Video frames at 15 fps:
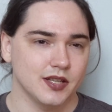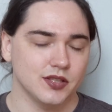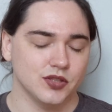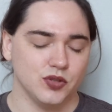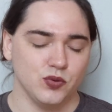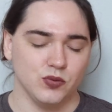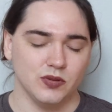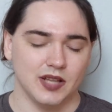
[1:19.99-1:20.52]

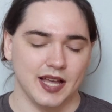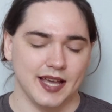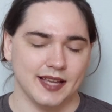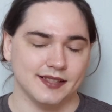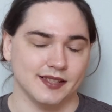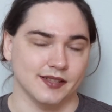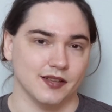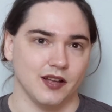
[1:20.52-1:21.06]
2 lines
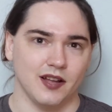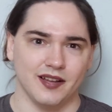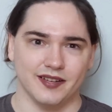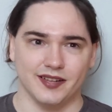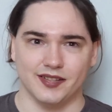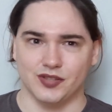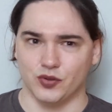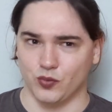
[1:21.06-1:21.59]
is
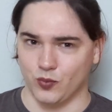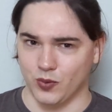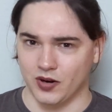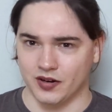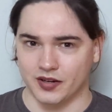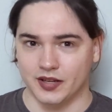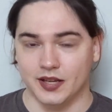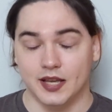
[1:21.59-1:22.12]
honest
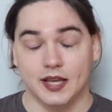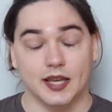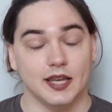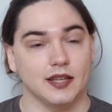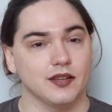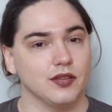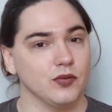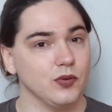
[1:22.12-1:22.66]
work,
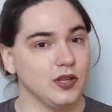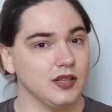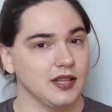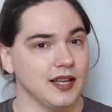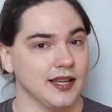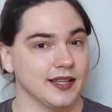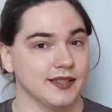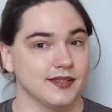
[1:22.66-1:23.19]
and 3
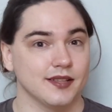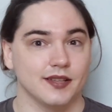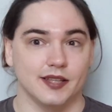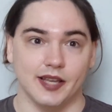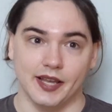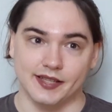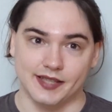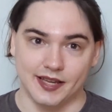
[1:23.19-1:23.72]
lines is a